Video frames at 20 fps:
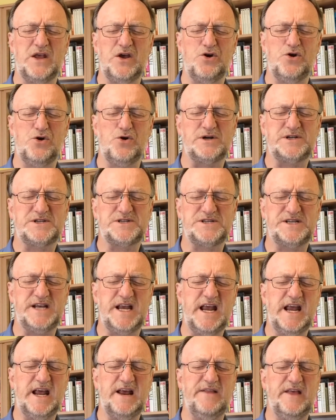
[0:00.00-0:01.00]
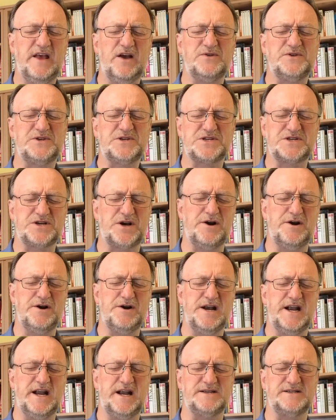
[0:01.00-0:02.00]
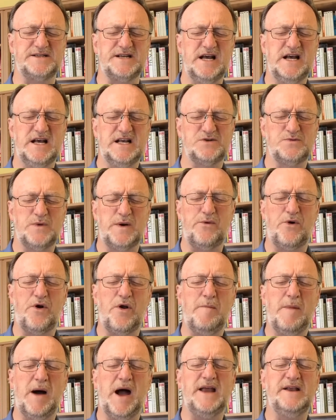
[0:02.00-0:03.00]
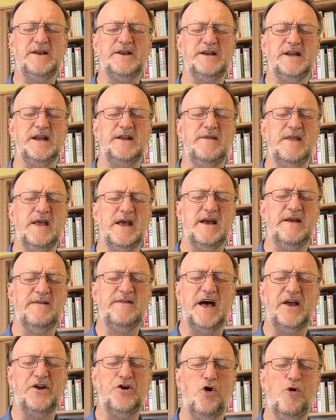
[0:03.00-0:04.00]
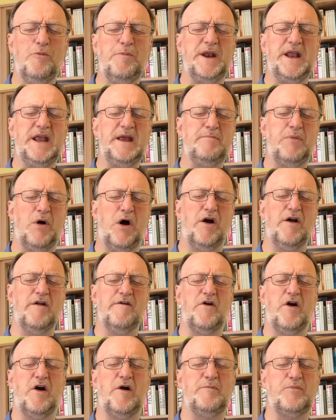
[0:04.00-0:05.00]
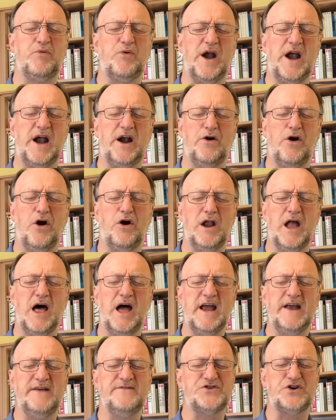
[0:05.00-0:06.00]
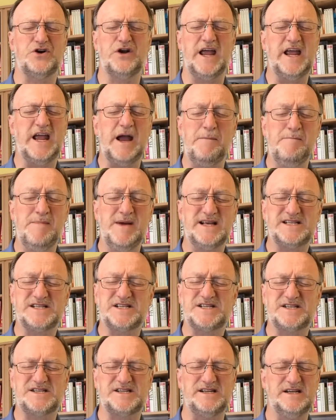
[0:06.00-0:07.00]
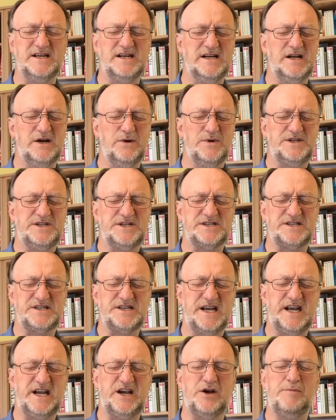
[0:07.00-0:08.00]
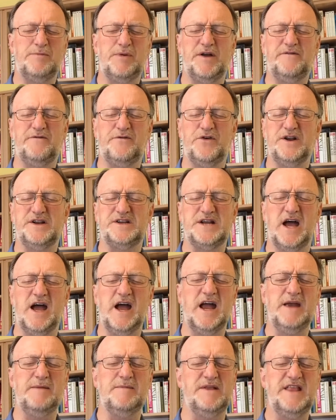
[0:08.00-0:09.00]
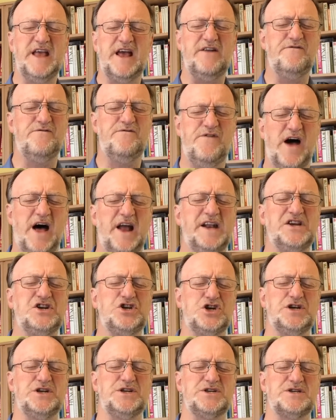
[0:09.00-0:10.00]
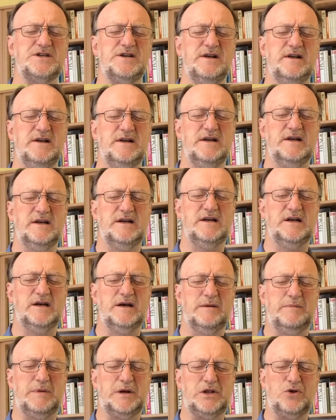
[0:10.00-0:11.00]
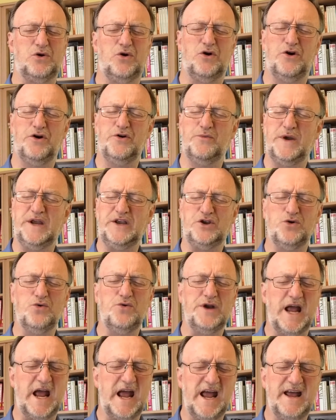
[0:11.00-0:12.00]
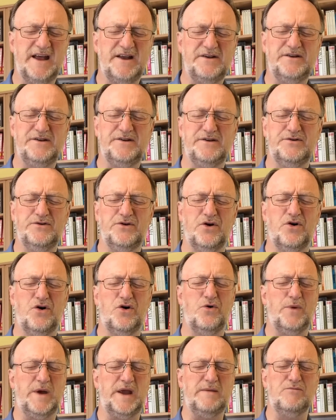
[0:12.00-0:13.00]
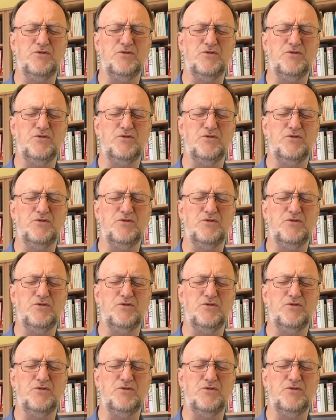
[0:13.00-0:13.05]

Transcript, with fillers: who are seeing the uncertainty as, as we were reminded in, in that opening part of our prayer. Our lives are like a mist which is here but for a time and then vanishes. But Lord, we don't end. No, we